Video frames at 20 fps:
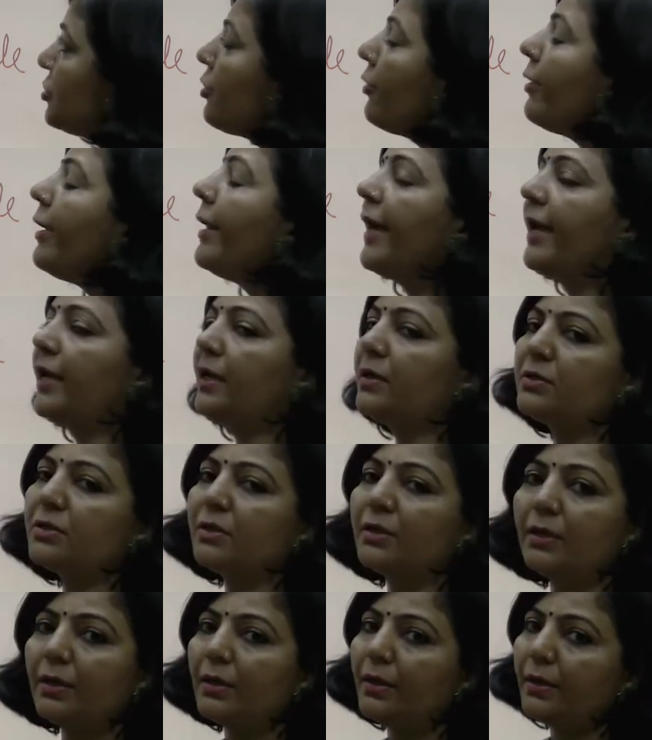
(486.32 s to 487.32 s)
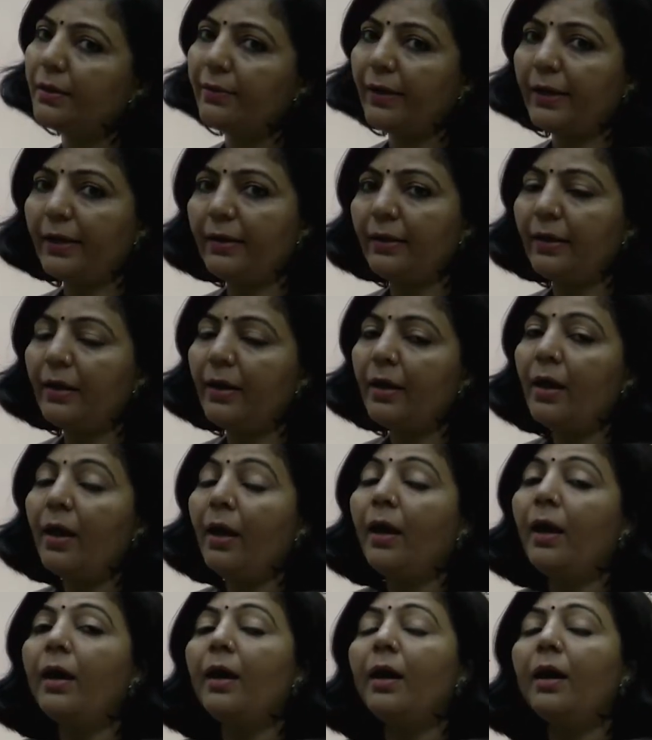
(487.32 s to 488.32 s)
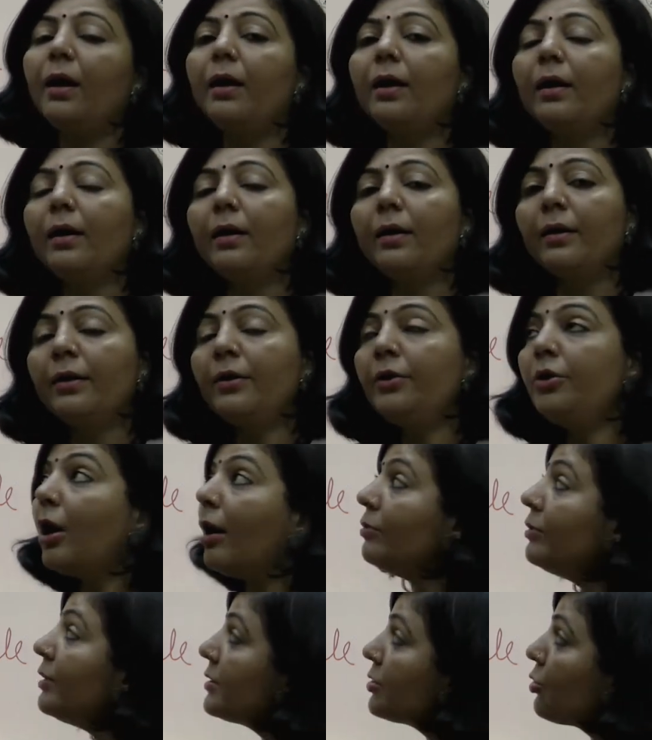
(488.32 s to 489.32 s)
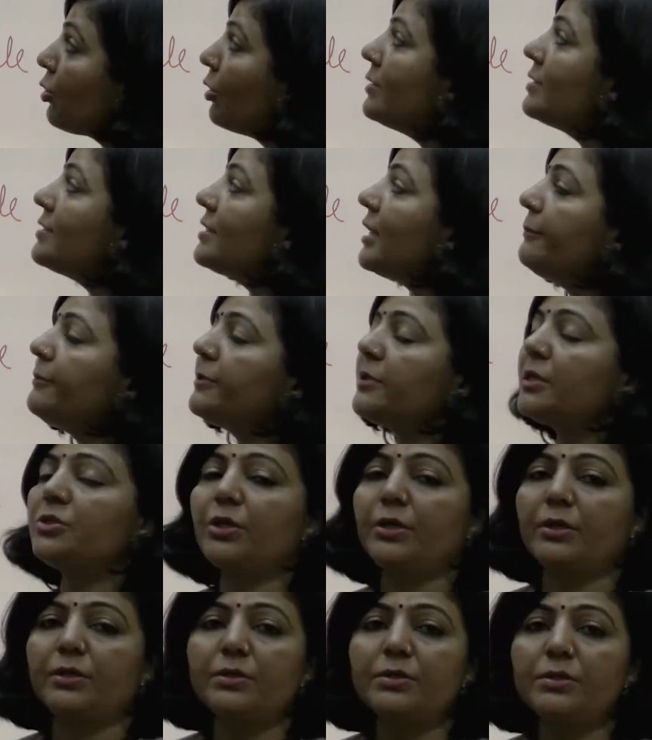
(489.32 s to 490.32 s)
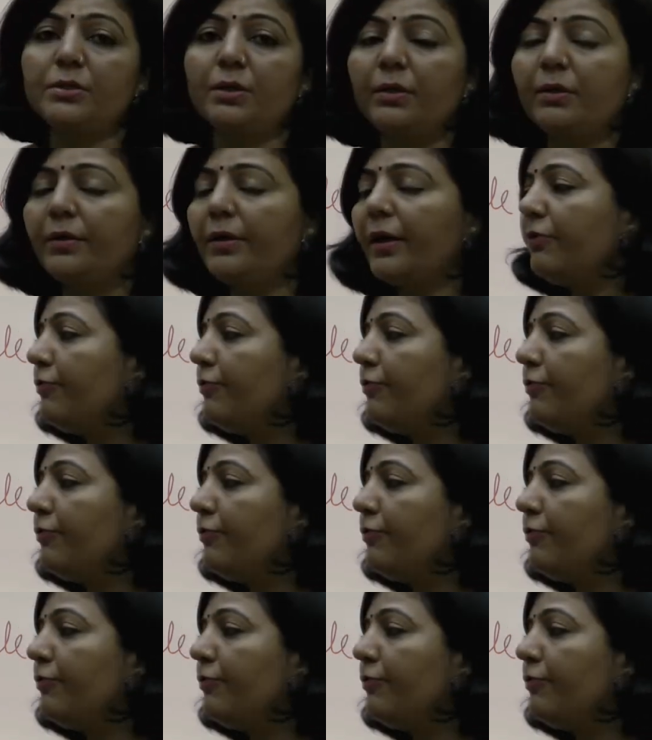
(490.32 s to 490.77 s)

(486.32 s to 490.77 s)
or light, right. Uh, now this concept suggests that